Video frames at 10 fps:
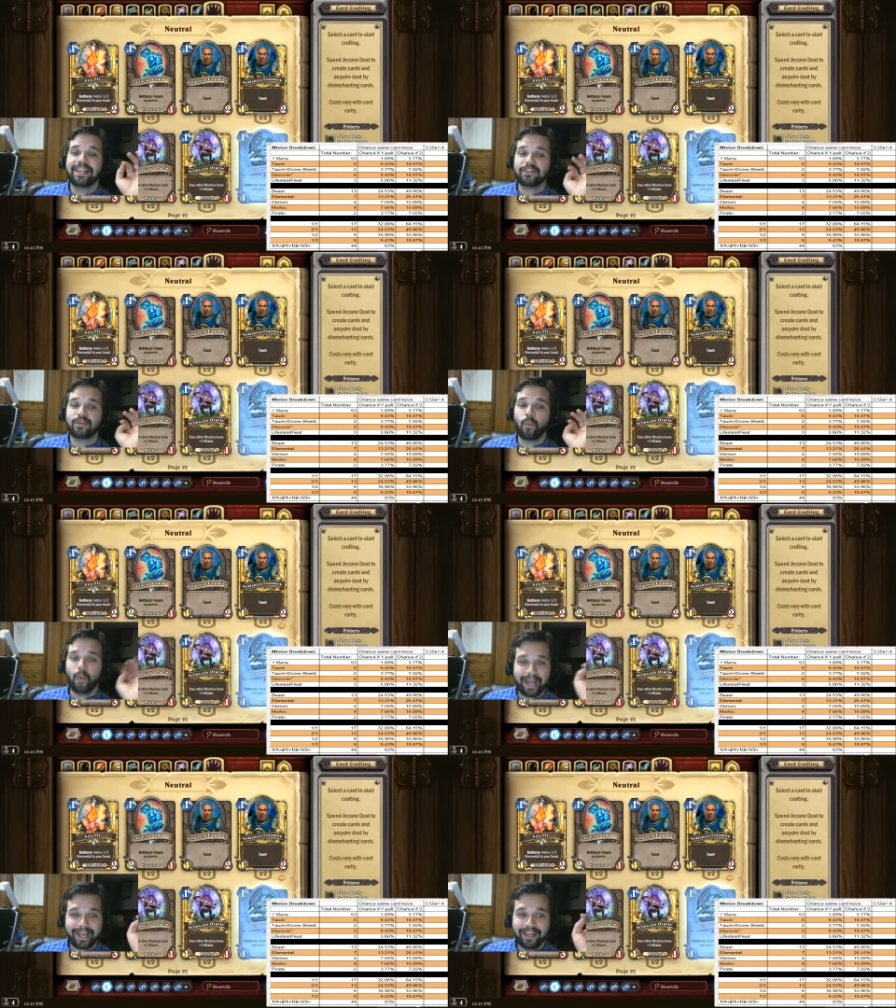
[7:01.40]
a
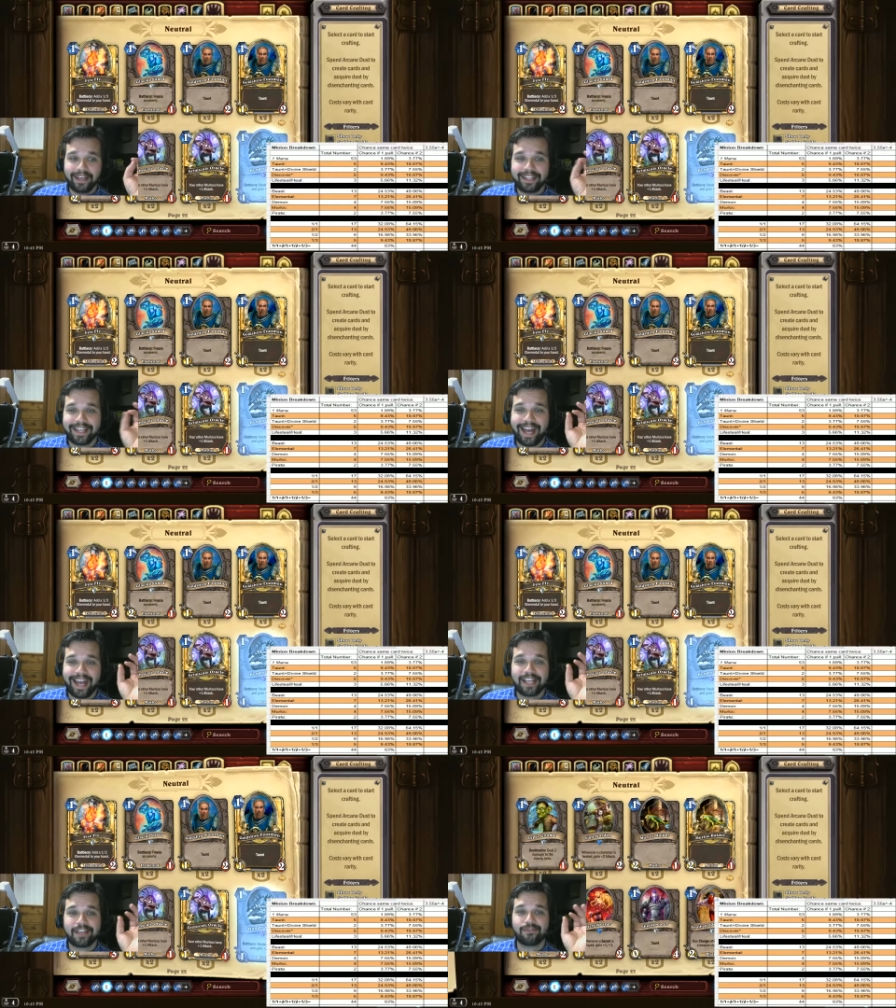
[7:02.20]
way that I
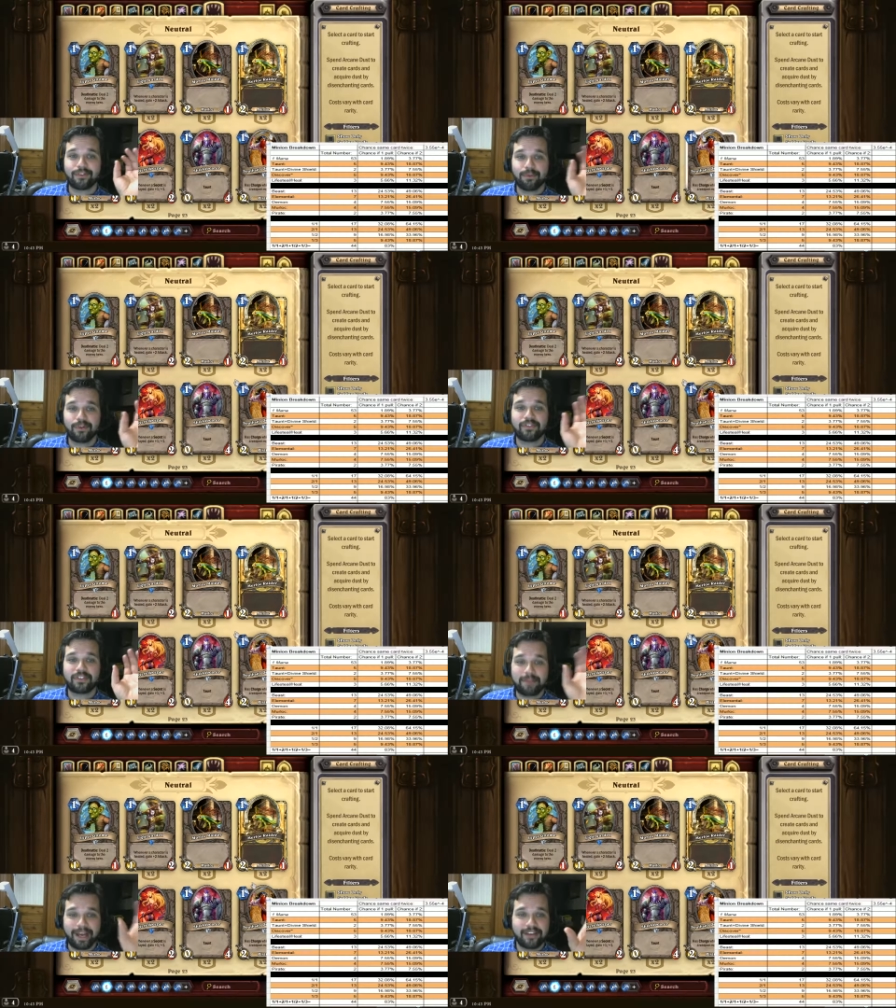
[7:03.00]
can remove
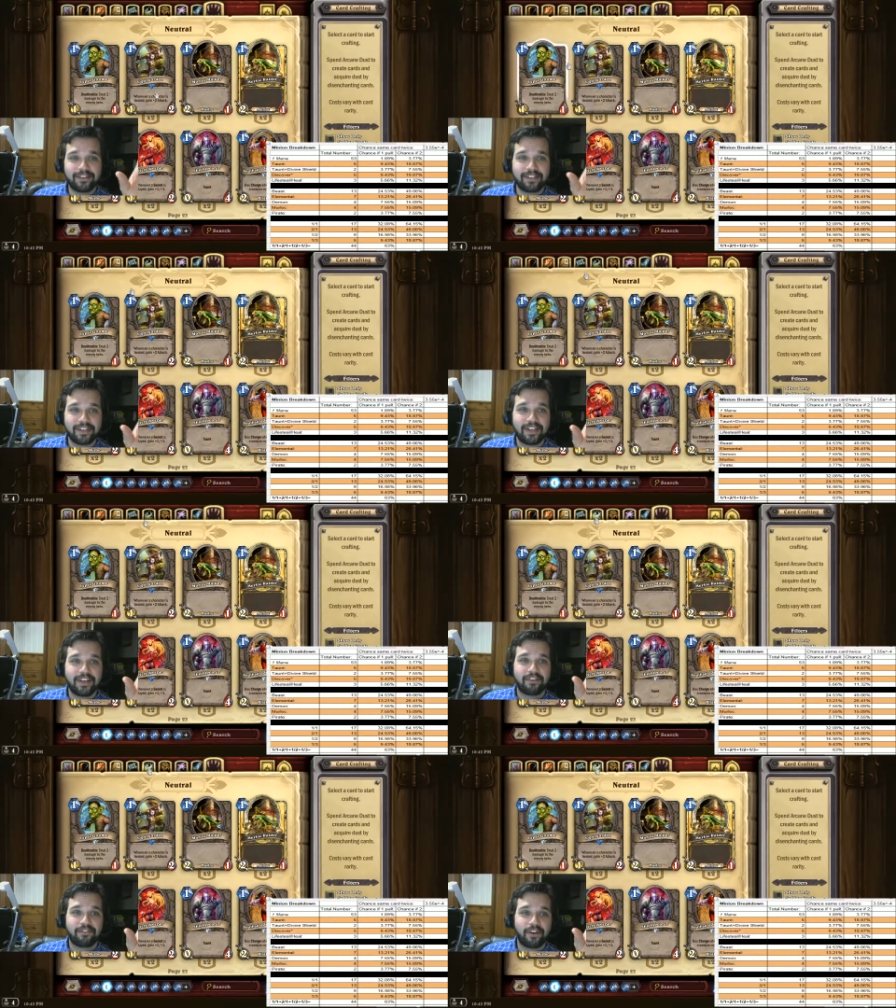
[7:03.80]
spells
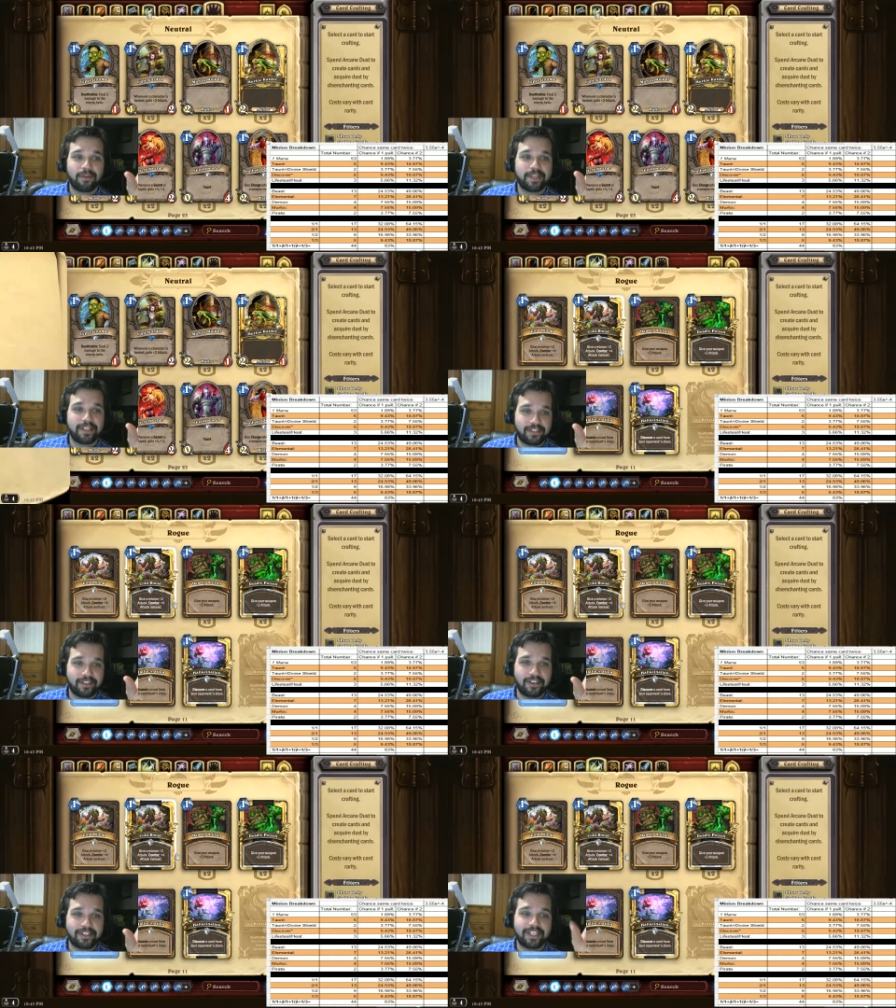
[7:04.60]
from this
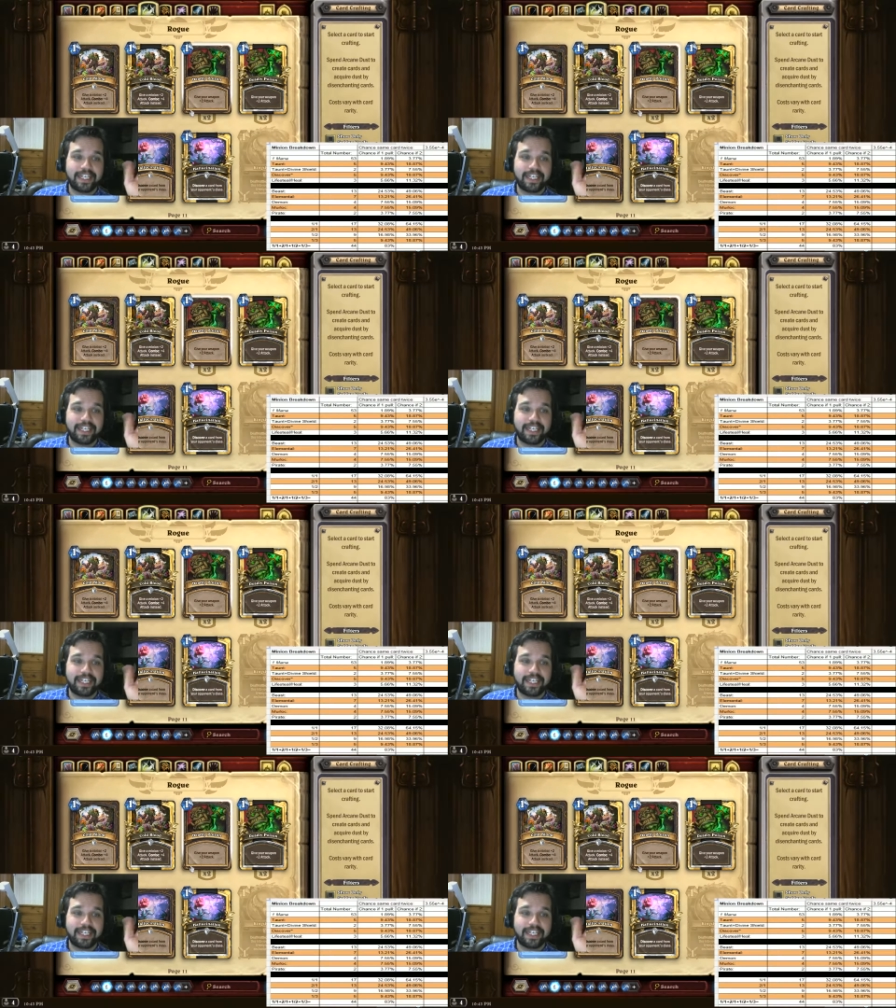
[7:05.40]
search,